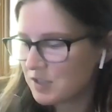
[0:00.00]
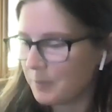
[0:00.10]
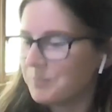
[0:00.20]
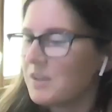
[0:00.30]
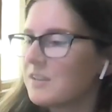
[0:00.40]

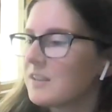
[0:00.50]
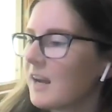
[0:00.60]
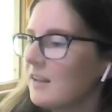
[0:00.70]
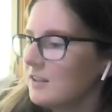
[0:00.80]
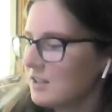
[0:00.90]
So the
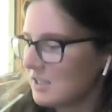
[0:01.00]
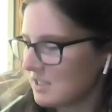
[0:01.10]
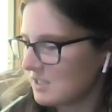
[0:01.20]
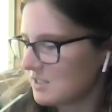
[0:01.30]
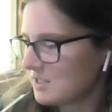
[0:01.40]
color
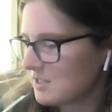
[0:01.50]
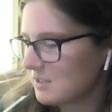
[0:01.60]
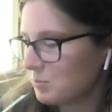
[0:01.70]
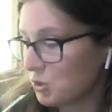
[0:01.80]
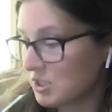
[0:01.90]

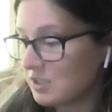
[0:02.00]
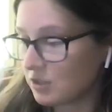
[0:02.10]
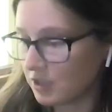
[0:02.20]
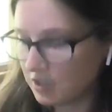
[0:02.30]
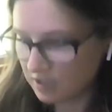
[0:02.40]
is pretty
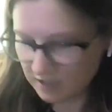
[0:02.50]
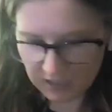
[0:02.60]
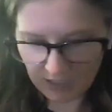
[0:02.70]
dark,